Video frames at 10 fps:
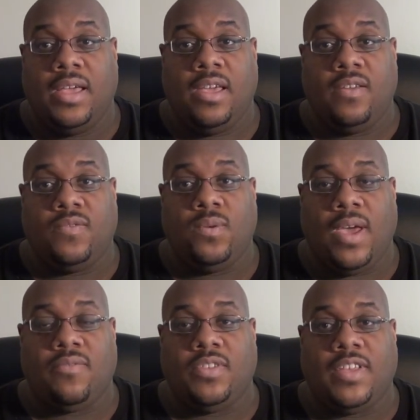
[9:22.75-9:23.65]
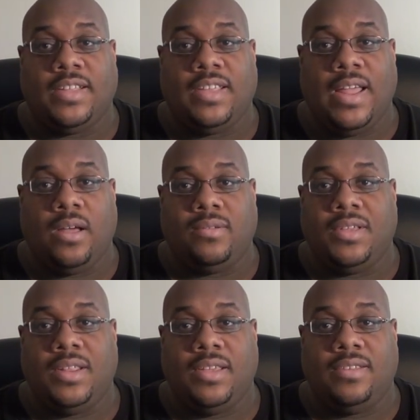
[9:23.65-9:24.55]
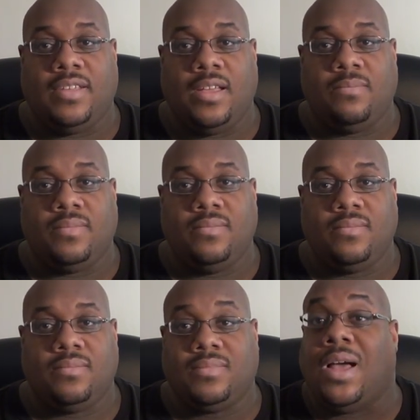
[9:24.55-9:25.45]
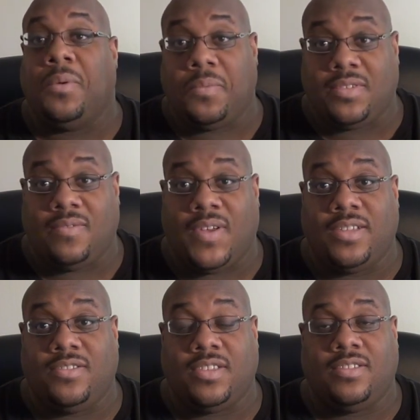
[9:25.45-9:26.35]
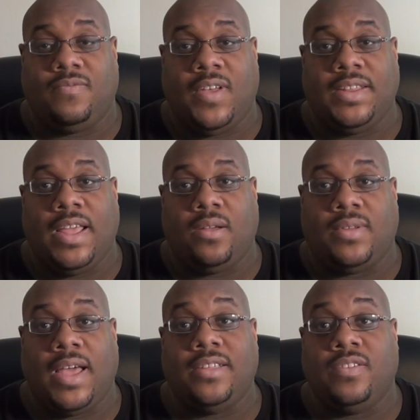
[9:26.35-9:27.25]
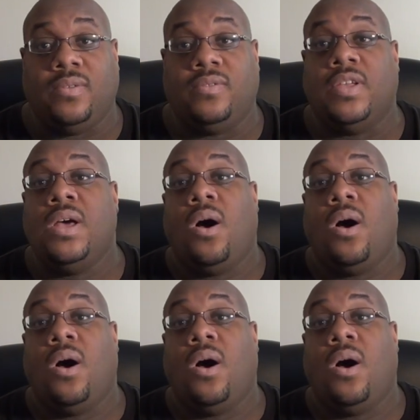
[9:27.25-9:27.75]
If you haven't checked it out, it is um, Comic Book Savant. You can find that on iTunes.